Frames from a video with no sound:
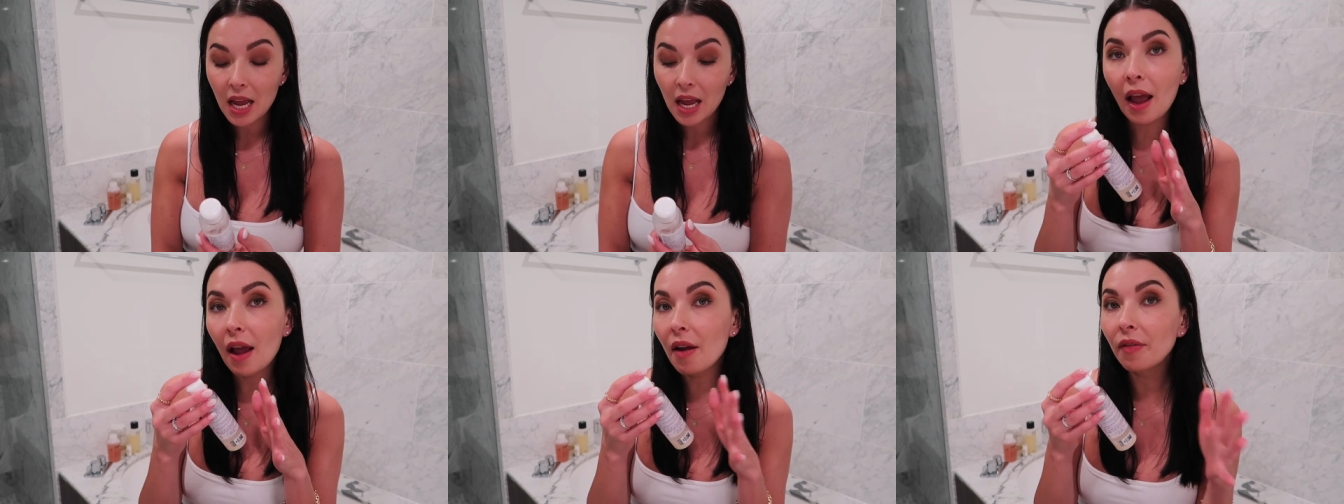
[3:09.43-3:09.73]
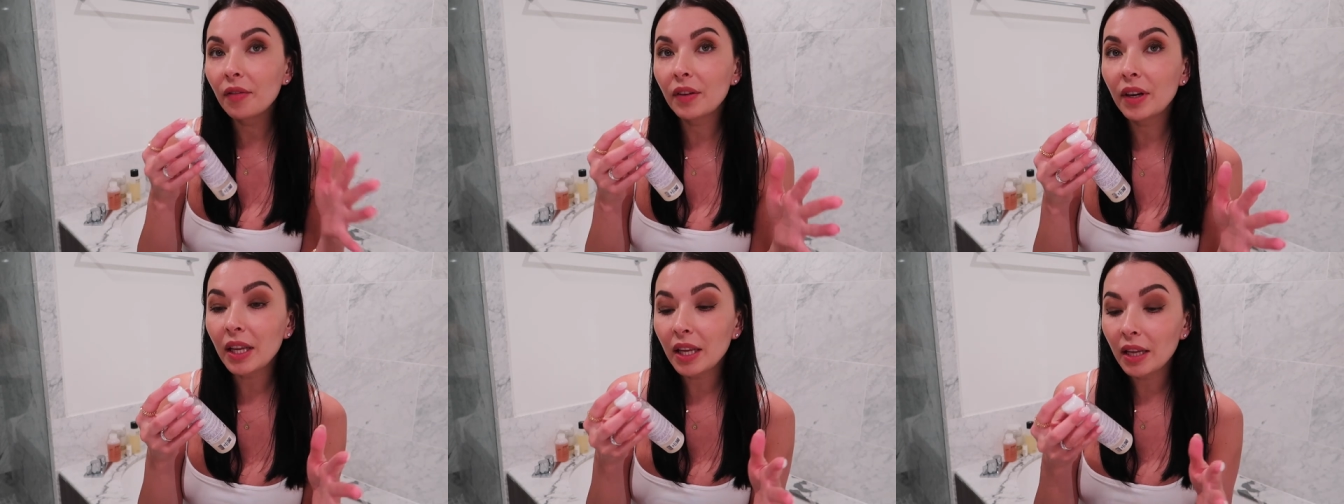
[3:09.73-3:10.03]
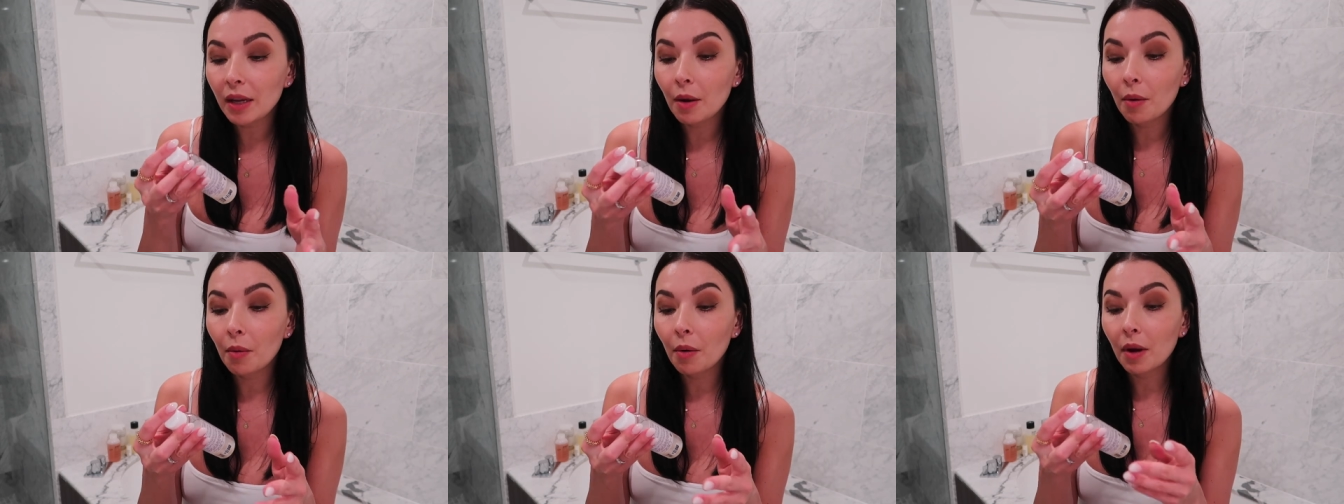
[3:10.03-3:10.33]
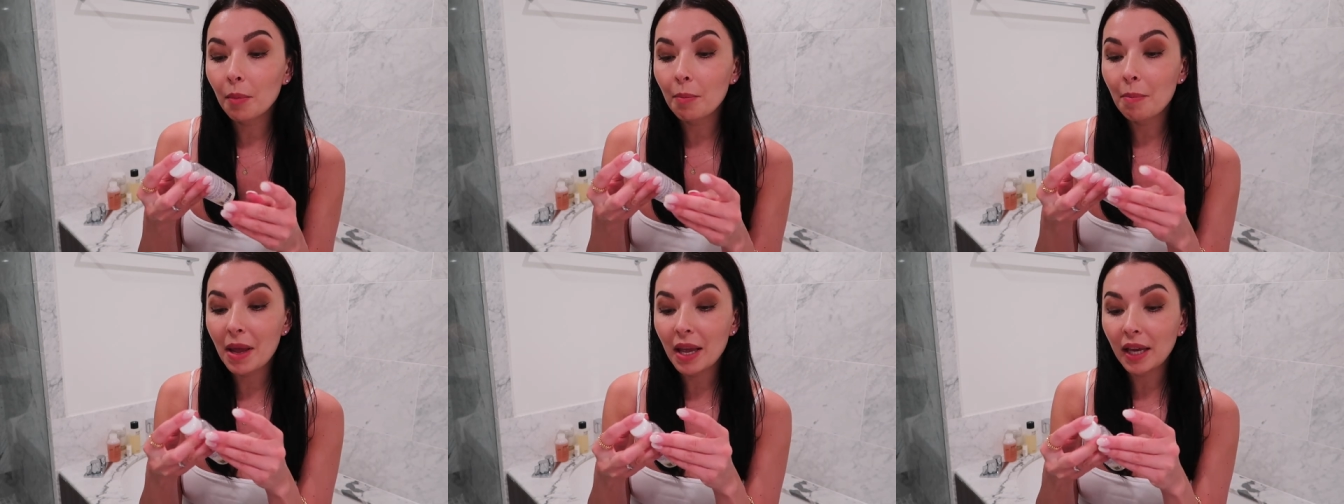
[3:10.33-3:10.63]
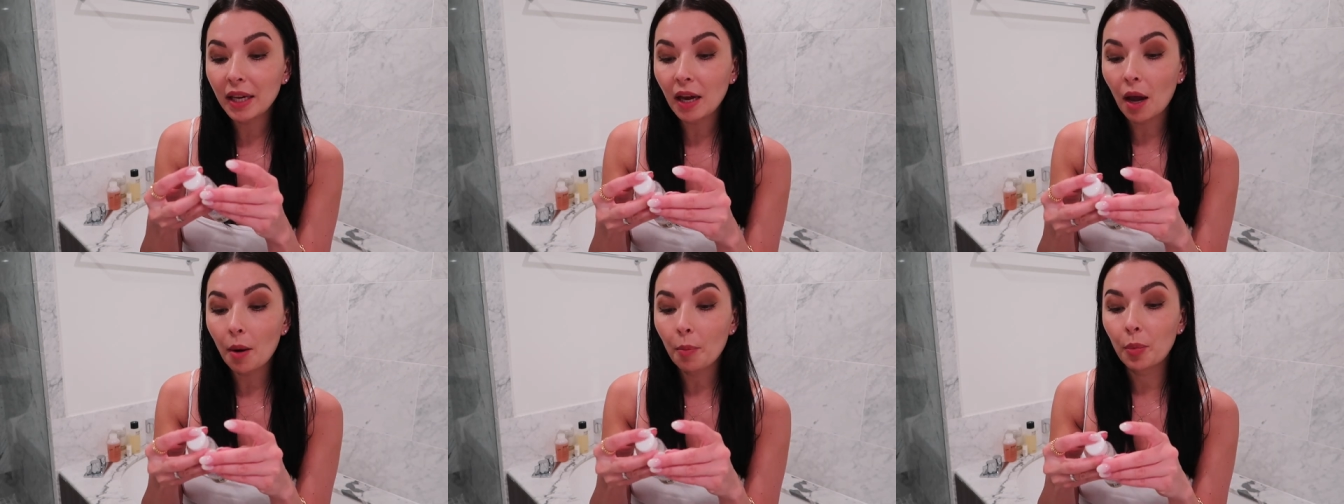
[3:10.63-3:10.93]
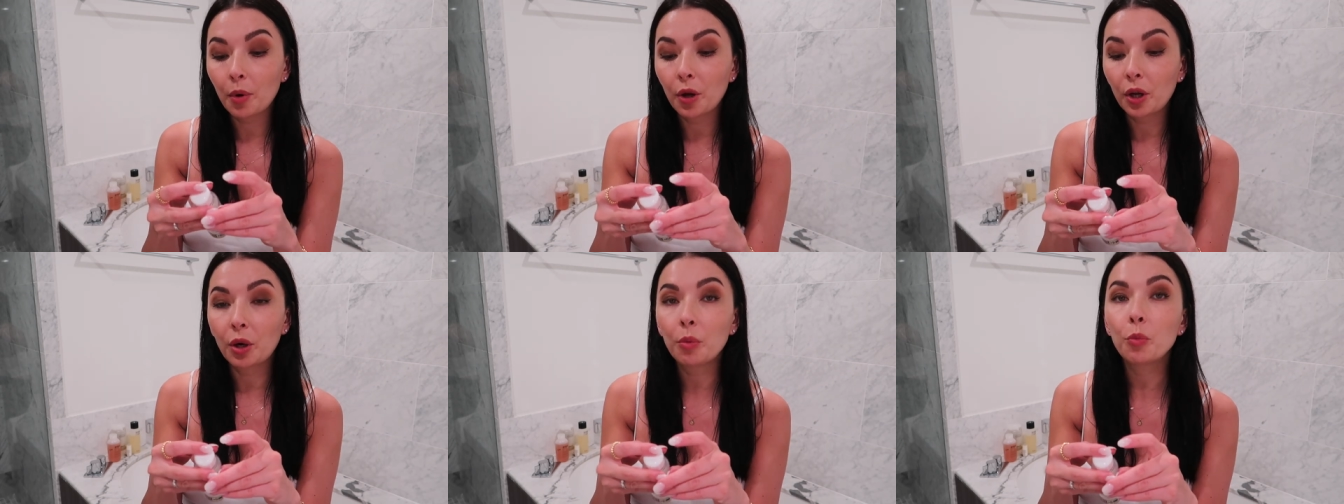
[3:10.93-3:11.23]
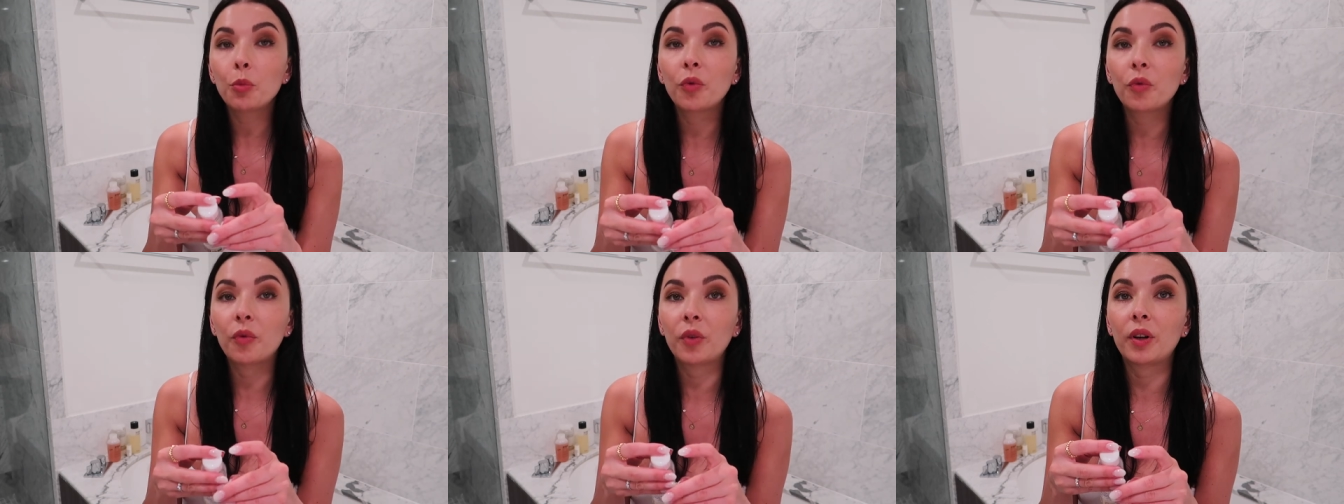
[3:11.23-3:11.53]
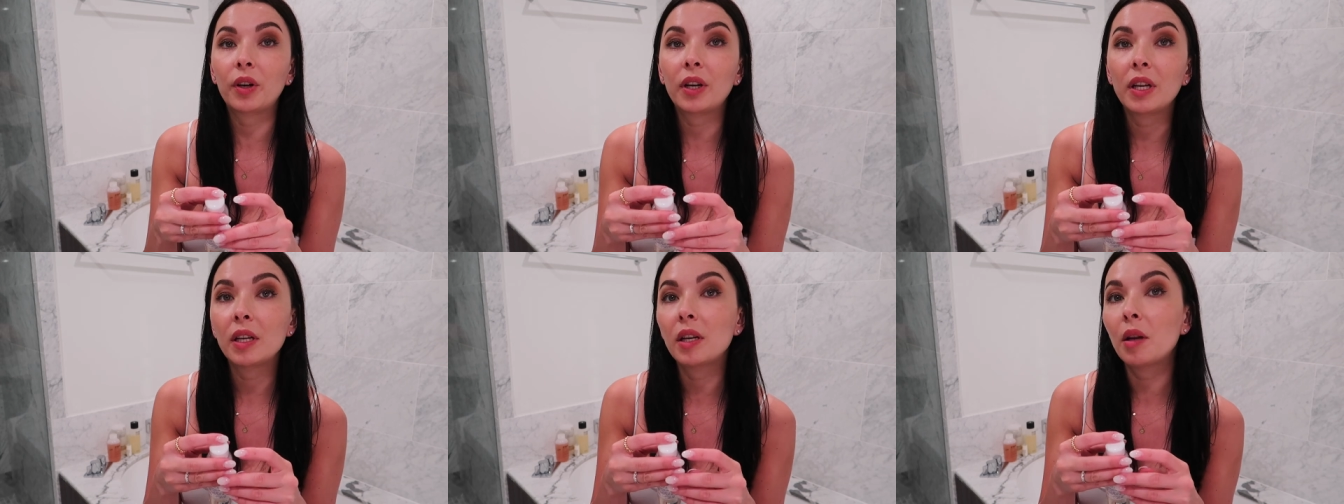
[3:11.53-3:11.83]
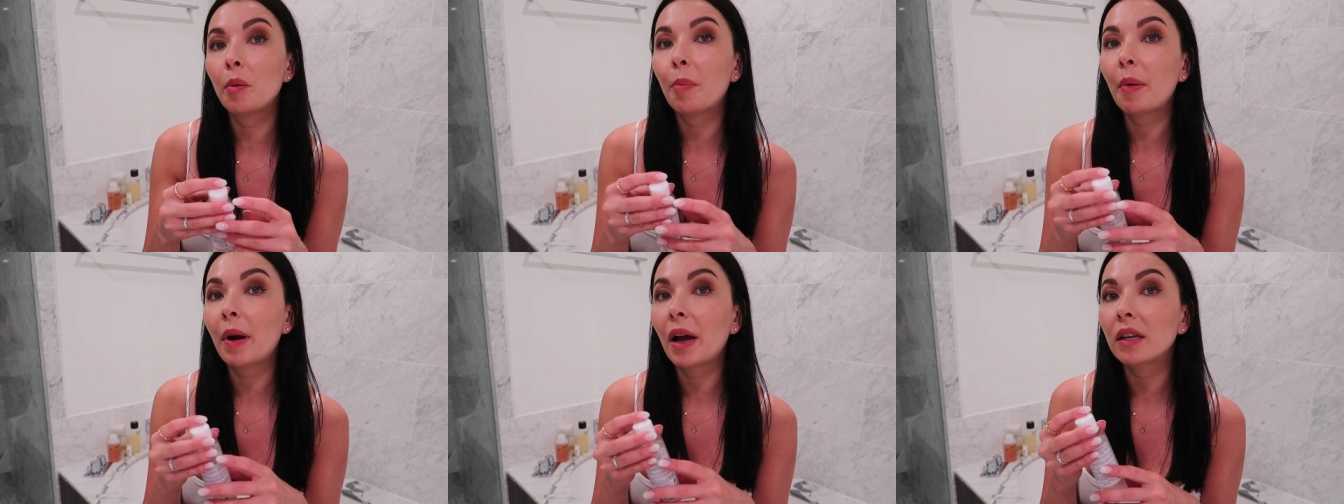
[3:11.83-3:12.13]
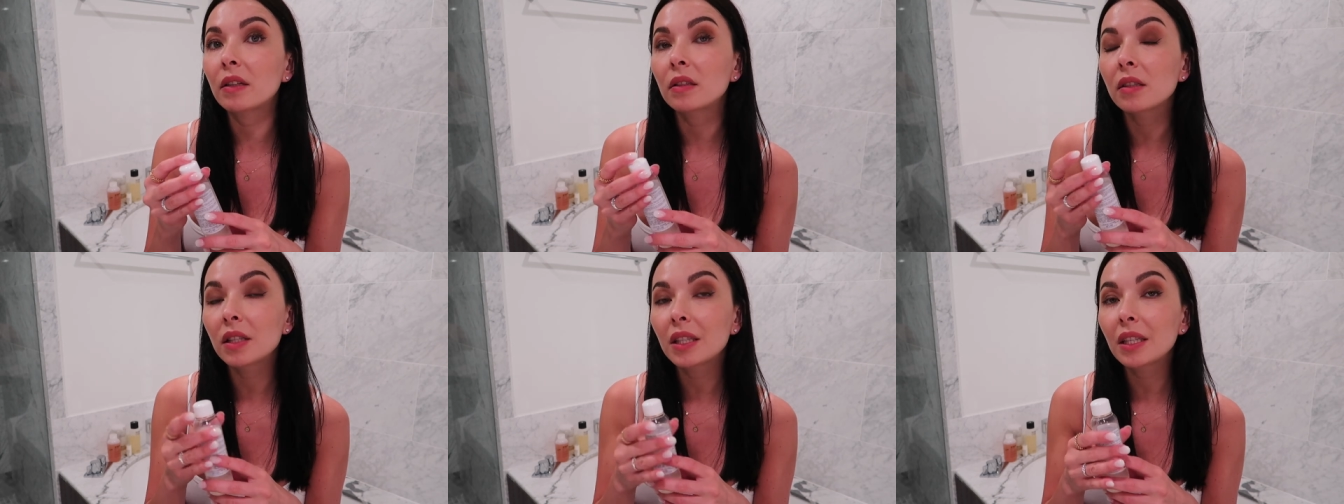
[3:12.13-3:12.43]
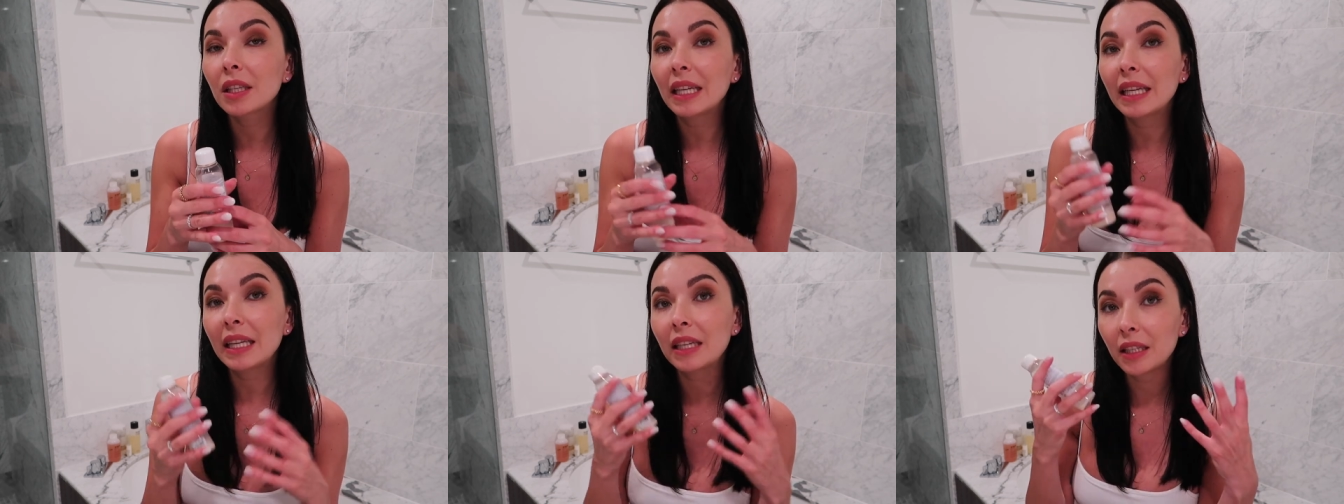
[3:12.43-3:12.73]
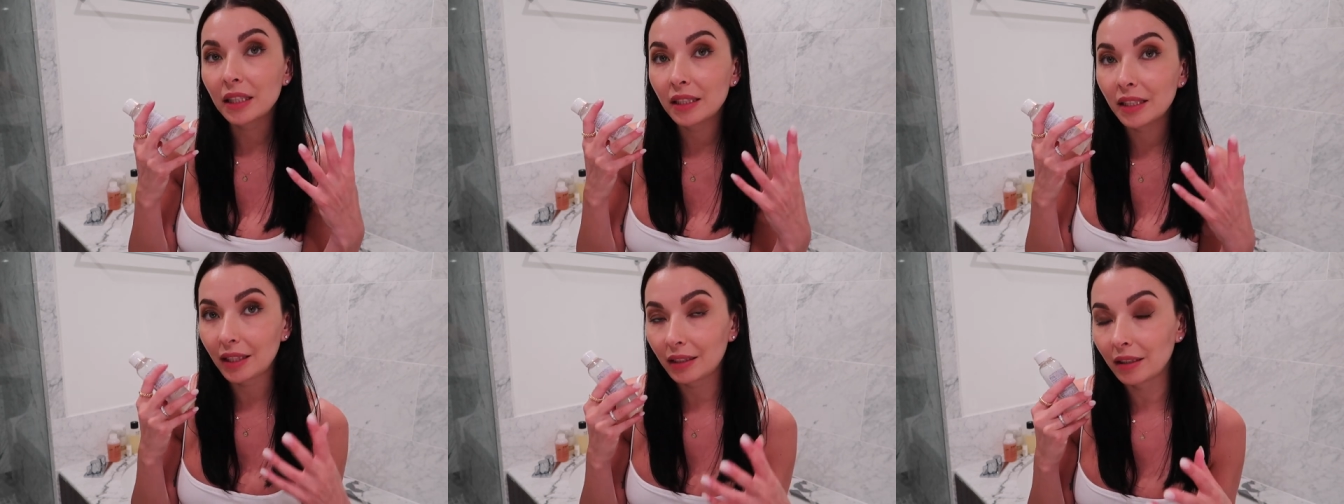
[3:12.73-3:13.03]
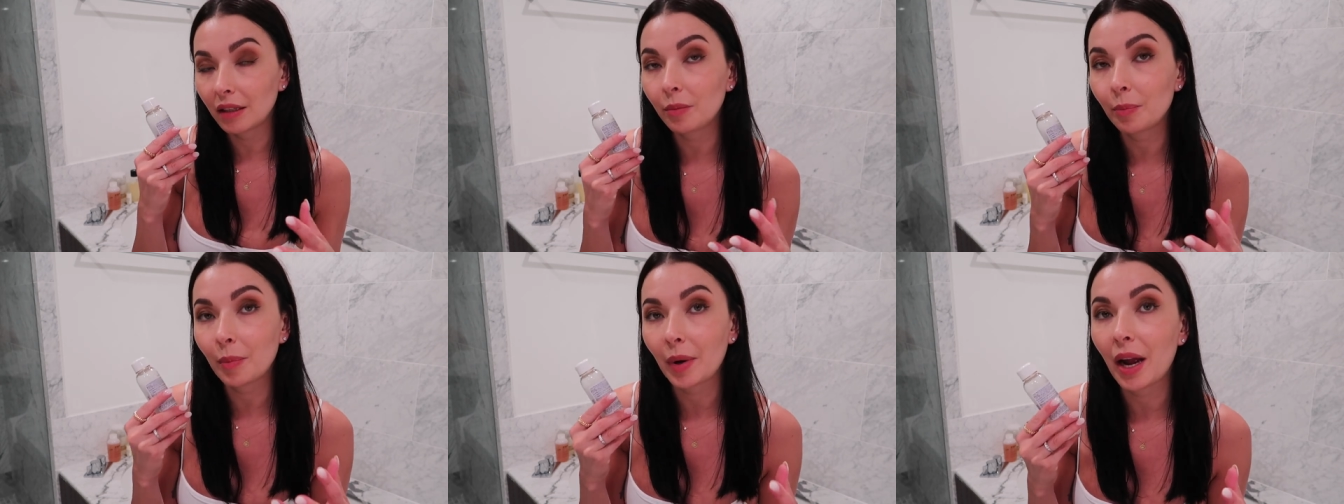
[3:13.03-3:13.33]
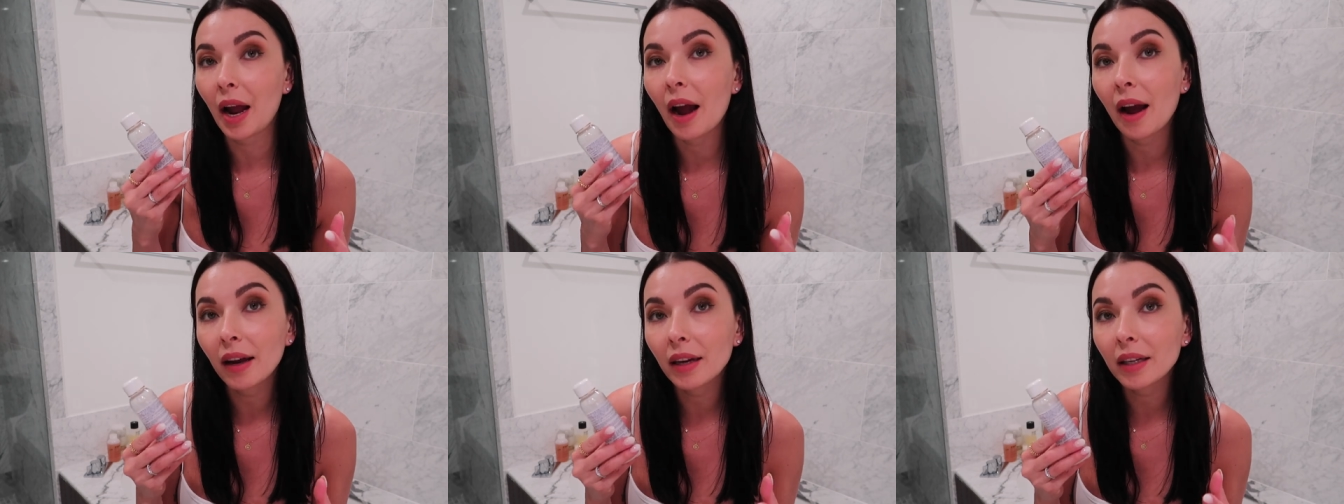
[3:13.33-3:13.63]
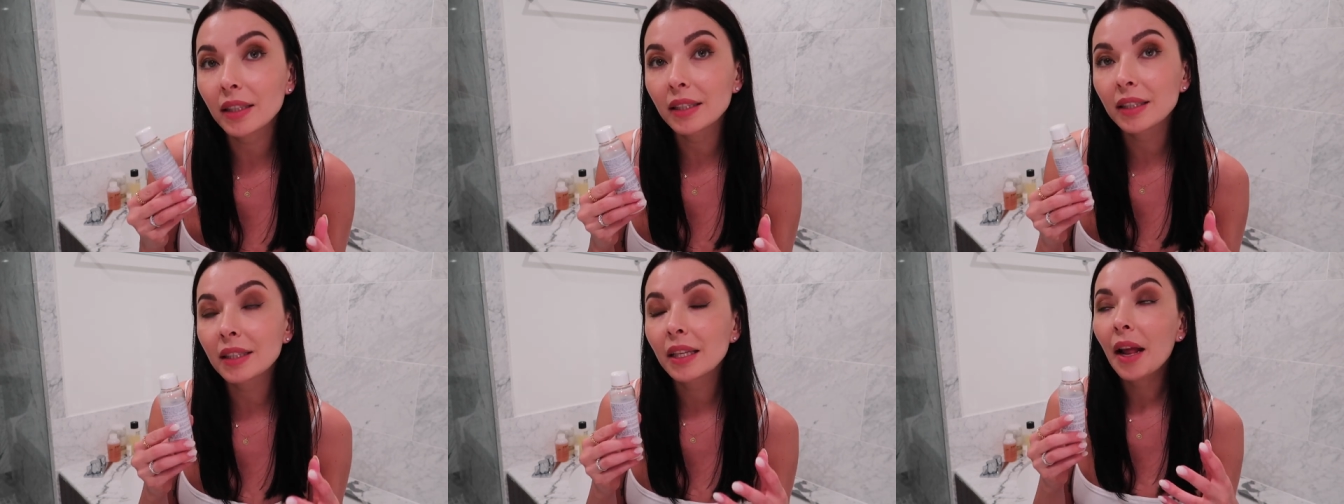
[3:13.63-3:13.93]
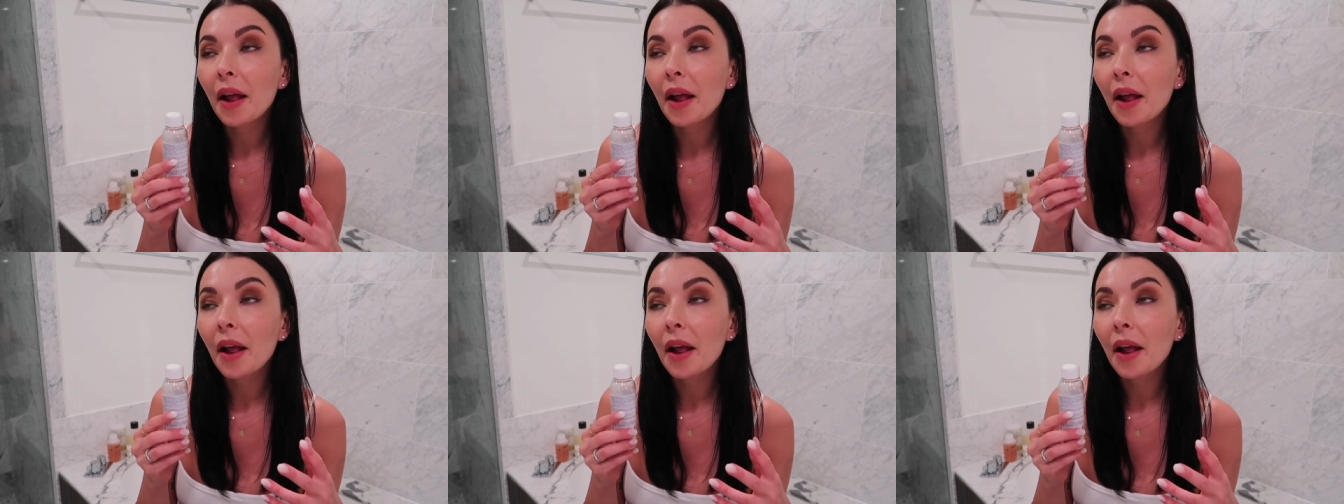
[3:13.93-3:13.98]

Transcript: Every makeup remover in the past irritated my eyes.